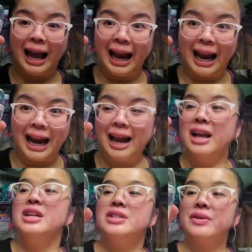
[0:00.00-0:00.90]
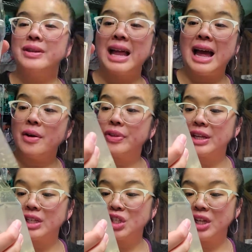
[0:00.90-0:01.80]
Ah! So now the
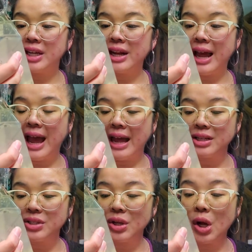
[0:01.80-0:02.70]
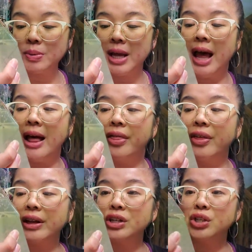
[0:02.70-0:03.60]
Kachina hand soaps,
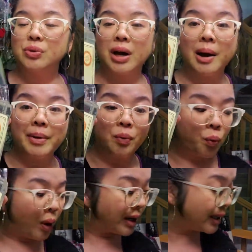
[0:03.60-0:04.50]
they do come in one